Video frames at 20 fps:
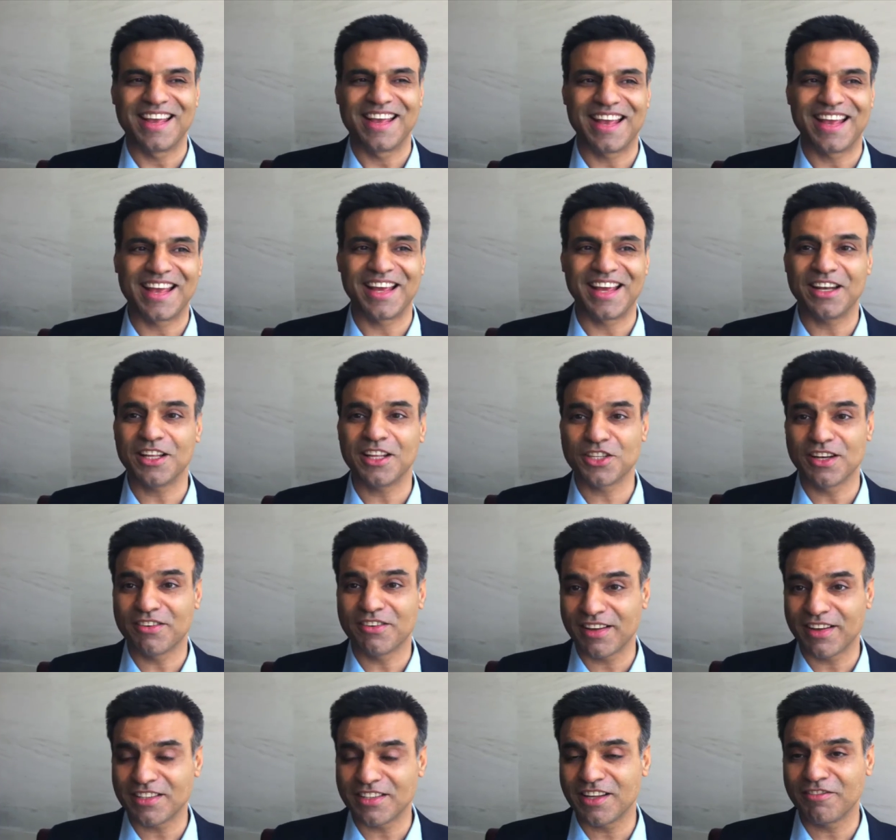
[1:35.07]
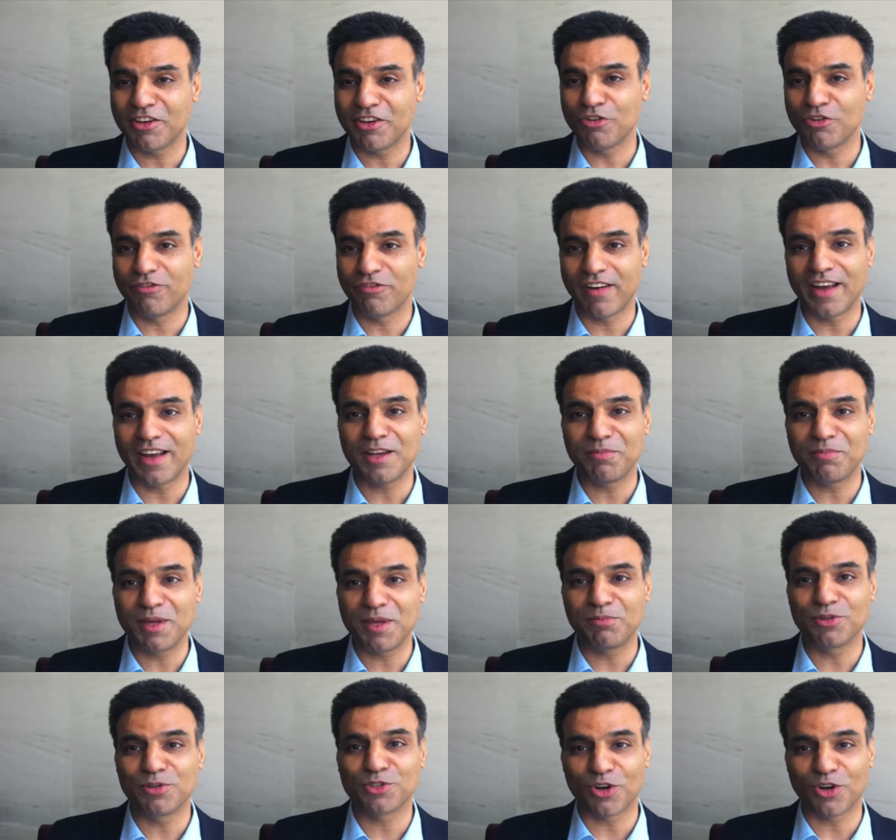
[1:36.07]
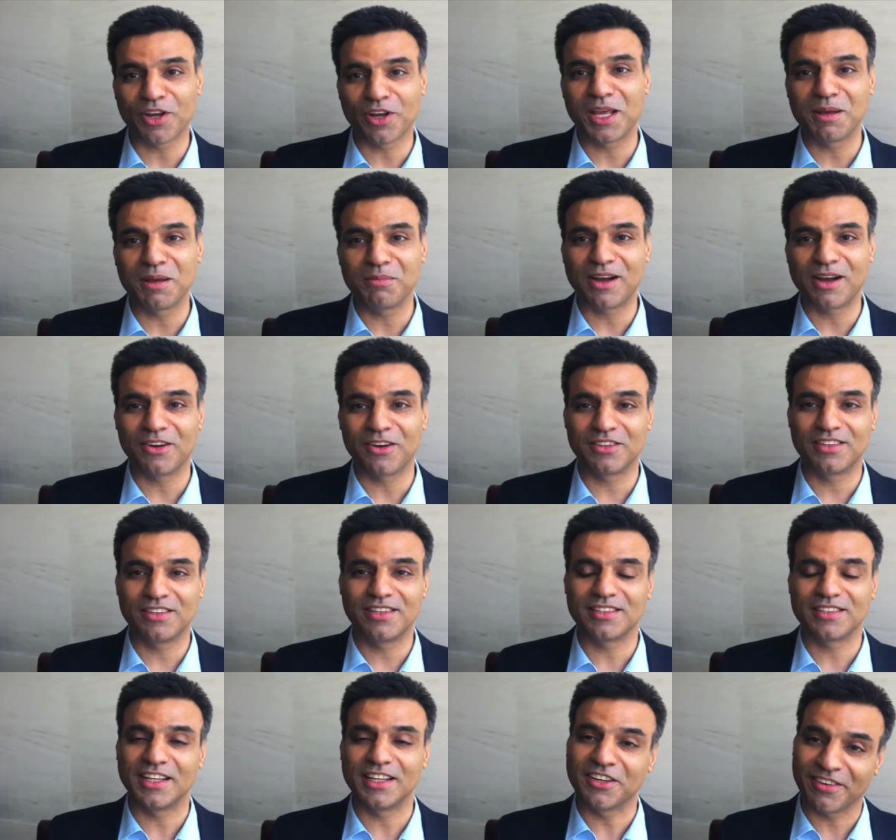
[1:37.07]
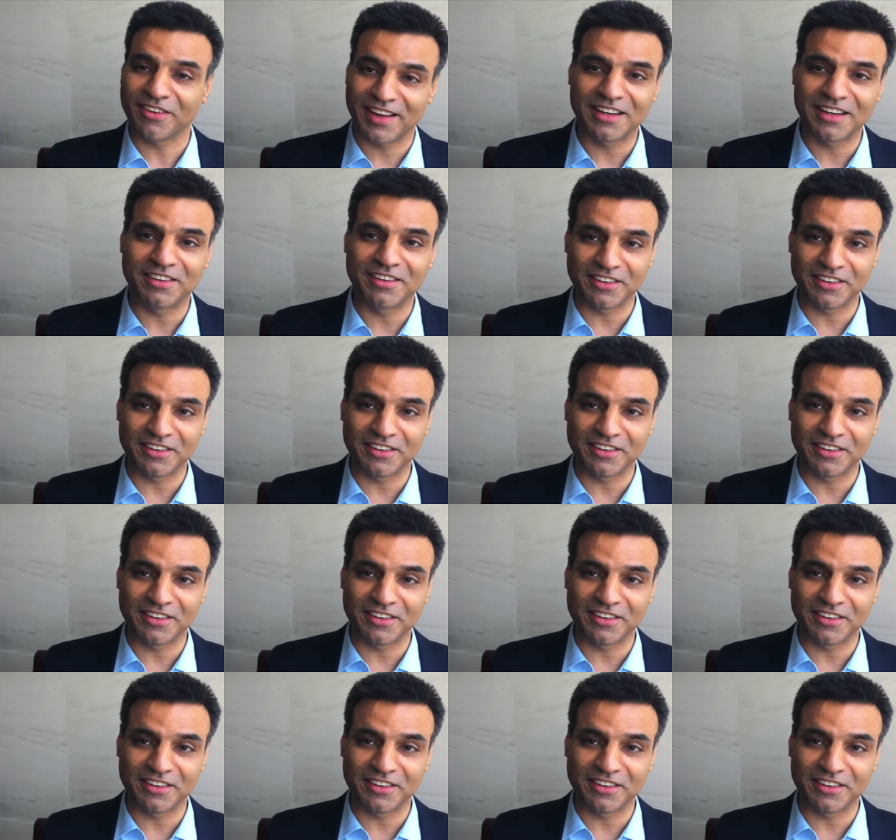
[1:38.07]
And it's interesting when you find people talking about these intricate